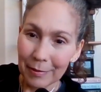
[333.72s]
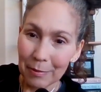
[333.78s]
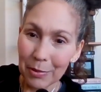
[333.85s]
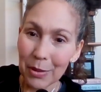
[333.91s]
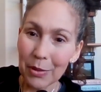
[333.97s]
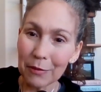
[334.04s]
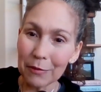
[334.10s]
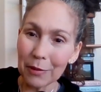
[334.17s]

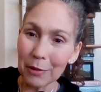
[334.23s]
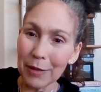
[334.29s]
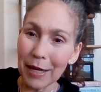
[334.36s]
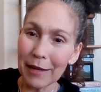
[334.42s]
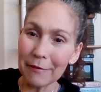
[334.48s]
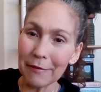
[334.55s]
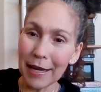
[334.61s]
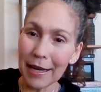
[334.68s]
Beautiful,
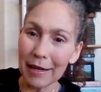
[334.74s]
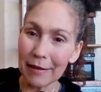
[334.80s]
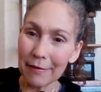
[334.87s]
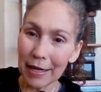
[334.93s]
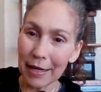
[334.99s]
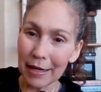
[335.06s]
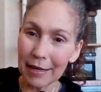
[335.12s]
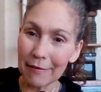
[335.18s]
right? Very,
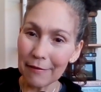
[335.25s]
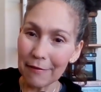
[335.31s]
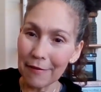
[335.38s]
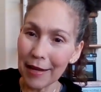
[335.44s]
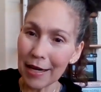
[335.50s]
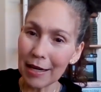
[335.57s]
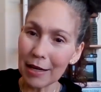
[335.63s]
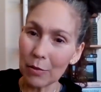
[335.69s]
very,
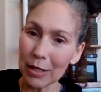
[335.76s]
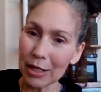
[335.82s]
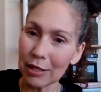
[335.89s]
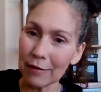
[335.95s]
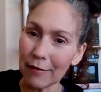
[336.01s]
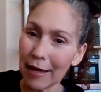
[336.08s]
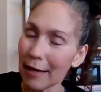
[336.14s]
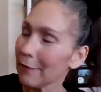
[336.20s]
very
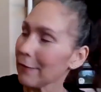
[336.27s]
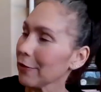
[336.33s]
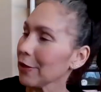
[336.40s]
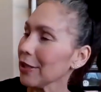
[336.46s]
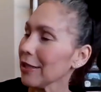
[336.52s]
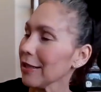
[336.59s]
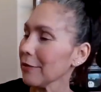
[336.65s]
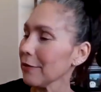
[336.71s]
witchy vibe
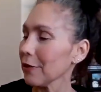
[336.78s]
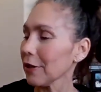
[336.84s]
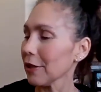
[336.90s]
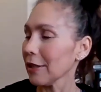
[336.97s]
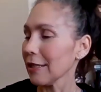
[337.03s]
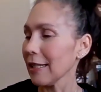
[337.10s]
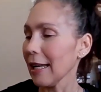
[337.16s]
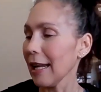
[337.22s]
for
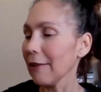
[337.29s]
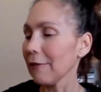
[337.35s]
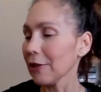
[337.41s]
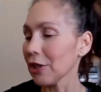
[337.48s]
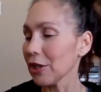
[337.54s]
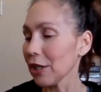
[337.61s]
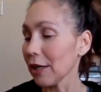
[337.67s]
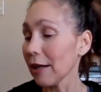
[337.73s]
for today
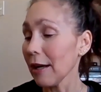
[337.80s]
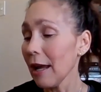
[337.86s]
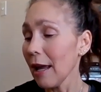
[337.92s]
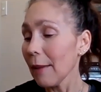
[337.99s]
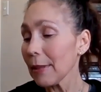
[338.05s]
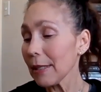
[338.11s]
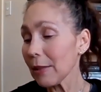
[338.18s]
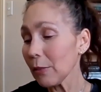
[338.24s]
for sure.
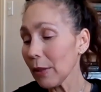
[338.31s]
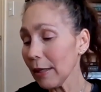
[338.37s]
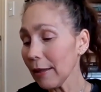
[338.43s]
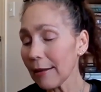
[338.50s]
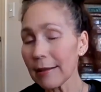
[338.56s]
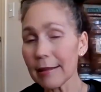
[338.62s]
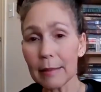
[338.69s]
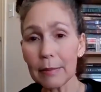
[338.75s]
But one
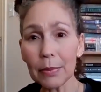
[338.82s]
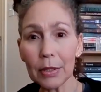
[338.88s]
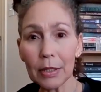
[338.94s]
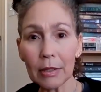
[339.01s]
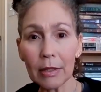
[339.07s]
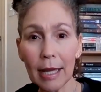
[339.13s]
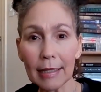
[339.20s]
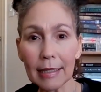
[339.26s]
of the simple
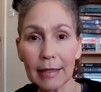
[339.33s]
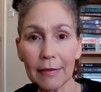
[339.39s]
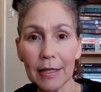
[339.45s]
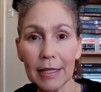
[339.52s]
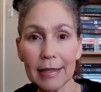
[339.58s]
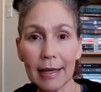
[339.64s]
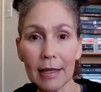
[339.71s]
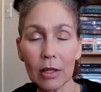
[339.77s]
little
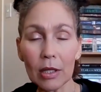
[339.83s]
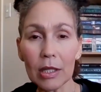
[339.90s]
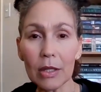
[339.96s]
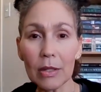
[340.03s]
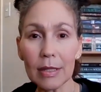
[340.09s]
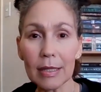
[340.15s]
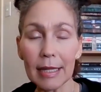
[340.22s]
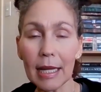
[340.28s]
activities that you can
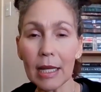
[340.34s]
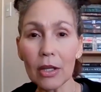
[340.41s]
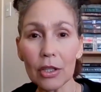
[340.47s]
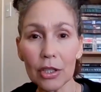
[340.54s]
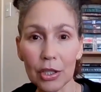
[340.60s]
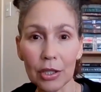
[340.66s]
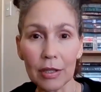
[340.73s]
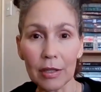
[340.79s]
do is take
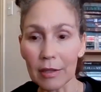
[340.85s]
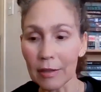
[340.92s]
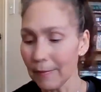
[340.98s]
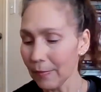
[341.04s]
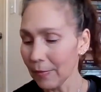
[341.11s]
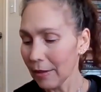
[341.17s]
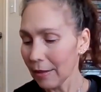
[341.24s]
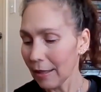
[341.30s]
your journal,
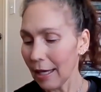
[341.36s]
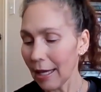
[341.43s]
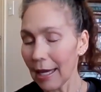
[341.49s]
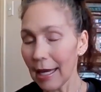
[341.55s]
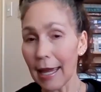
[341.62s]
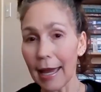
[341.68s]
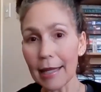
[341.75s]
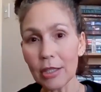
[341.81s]

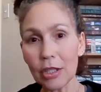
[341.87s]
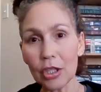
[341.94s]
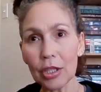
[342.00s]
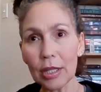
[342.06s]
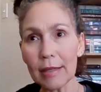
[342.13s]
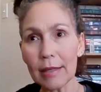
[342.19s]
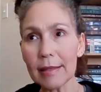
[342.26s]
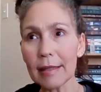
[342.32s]
okay, and
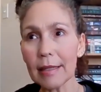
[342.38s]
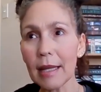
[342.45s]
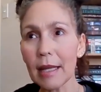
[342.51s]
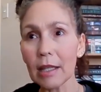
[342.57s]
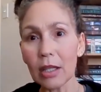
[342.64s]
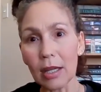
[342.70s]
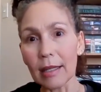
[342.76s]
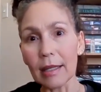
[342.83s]
just
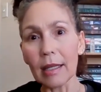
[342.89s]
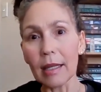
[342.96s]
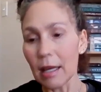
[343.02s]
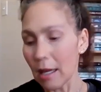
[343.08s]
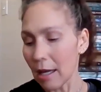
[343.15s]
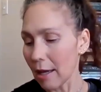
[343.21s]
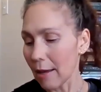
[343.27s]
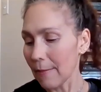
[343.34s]
look.
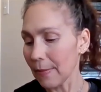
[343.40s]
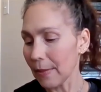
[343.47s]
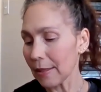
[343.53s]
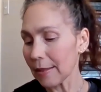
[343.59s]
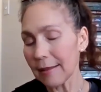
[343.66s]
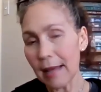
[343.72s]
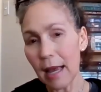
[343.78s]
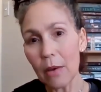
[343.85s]
Um,
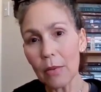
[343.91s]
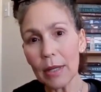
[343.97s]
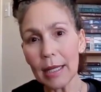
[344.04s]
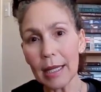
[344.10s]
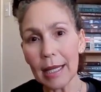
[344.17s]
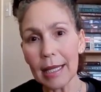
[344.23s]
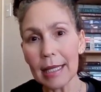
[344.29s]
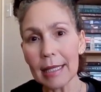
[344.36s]

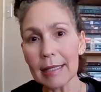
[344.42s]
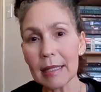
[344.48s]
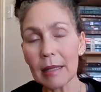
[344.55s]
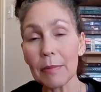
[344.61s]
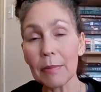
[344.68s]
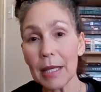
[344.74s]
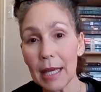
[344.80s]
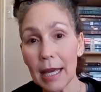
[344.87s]
Samhain is
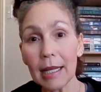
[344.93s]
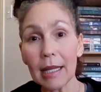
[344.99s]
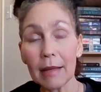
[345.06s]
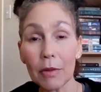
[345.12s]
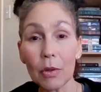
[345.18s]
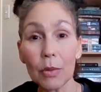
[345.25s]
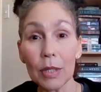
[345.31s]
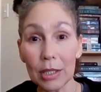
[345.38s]
the beginning
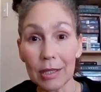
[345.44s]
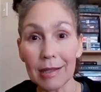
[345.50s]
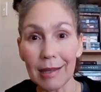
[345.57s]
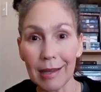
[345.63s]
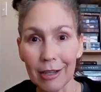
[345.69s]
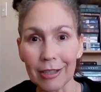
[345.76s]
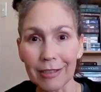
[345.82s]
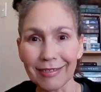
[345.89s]
of the witch's
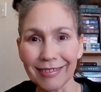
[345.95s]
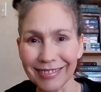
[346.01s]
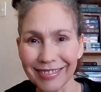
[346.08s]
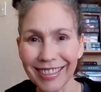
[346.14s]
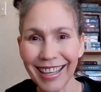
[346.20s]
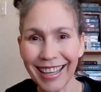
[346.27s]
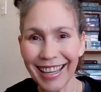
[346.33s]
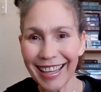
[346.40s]
year,
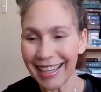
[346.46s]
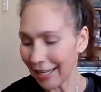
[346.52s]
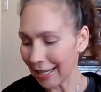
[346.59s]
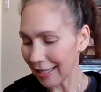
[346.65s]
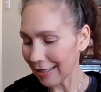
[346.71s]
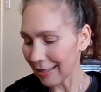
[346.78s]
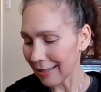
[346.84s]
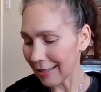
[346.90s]
okay
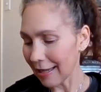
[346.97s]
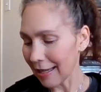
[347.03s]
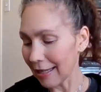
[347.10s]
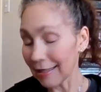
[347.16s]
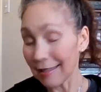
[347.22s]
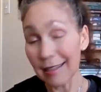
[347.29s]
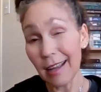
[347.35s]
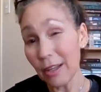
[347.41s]
it's uh
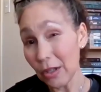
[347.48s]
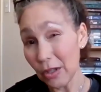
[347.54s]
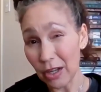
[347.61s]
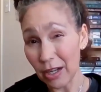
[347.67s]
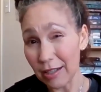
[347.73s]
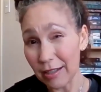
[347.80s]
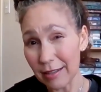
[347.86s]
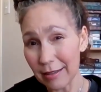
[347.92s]
it's not new
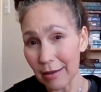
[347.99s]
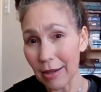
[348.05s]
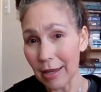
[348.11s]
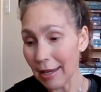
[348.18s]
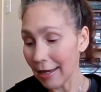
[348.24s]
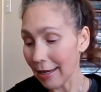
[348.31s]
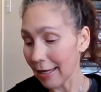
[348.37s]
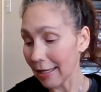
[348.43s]
year's
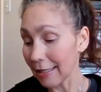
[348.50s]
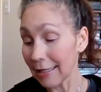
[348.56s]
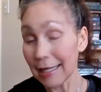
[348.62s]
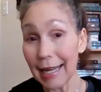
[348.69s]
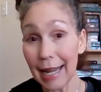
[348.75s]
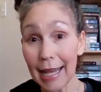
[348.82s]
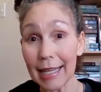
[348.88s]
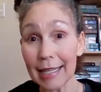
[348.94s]
okay it,
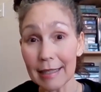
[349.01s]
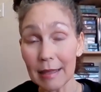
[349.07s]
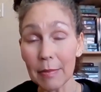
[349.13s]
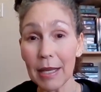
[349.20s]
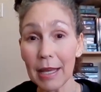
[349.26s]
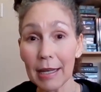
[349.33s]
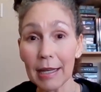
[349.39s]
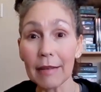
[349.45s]
today is the
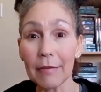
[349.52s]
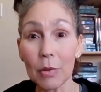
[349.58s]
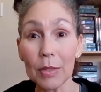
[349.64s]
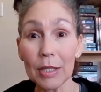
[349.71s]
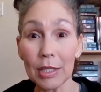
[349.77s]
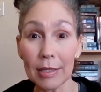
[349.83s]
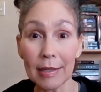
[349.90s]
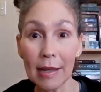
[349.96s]
beginning of the
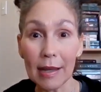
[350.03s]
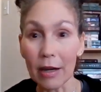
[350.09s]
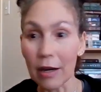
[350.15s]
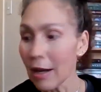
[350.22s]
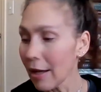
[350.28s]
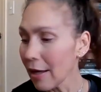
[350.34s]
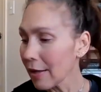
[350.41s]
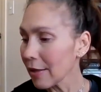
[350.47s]
witch's
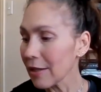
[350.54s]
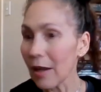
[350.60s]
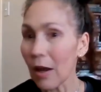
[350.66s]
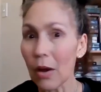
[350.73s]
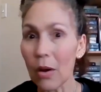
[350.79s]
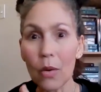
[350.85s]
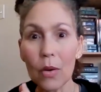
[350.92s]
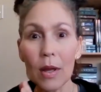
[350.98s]
year
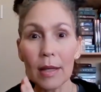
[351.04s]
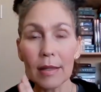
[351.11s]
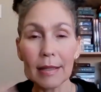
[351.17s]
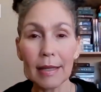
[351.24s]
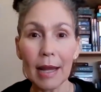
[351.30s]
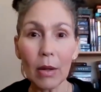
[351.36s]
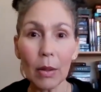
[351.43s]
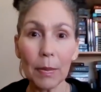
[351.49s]
so
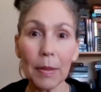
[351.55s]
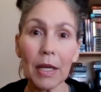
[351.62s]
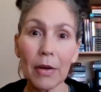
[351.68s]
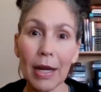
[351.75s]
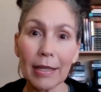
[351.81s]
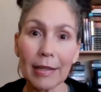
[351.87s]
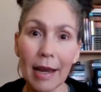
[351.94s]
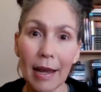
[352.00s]
today would be a
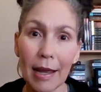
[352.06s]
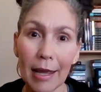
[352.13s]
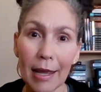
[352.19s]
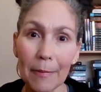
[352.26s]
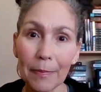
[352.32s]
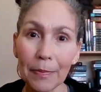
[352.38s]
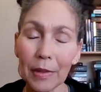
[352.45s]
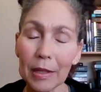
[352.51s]
great
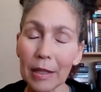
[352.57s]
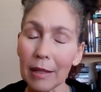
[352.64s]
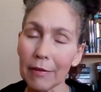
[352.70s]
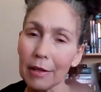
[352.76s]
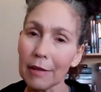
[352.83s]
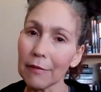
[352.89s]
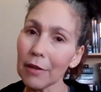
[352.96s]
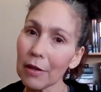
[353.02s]
time
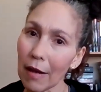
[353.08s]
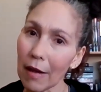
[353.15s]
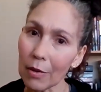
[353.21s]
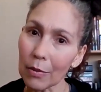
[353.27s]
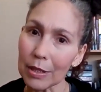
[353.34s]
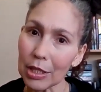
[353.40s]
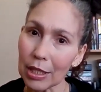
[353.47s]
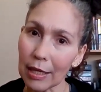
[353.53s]
even if you're not
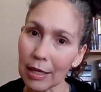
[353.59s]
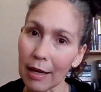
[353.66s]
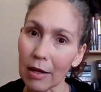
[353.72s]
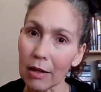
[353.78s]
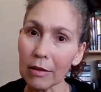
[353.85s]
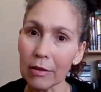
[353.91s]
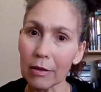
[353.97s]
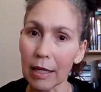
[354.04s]
a witchy
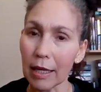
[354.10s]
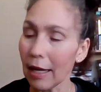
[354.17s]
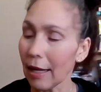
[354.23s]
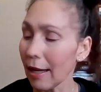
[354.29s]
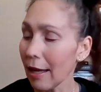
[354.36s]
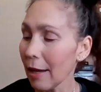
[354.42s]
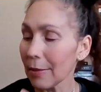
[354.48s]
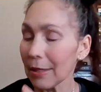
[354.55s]
gal
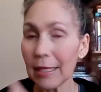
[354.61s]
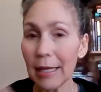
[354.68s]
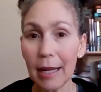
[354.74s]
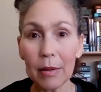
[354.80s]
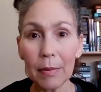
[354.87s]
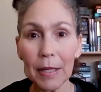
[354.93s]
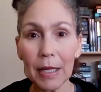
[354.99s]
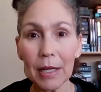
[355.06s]
okay but
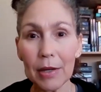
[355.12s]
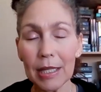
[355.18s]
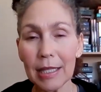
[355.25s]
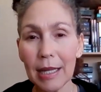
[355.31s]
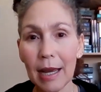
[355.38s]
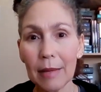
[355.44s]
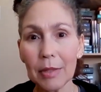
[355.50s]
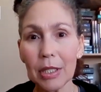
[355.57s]
today would be a great
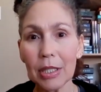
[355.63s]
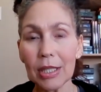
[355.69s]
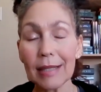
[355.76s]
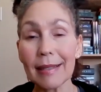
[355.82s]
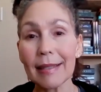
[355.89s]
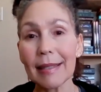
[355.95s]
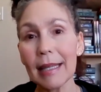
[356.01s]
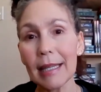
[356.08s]
time to
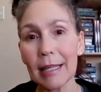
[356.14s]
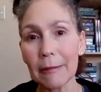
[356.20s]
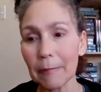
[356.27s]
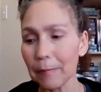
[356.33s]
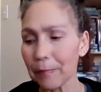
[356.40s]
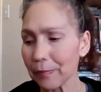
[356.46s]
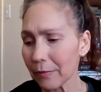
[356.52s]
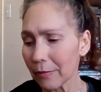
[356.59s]
just sit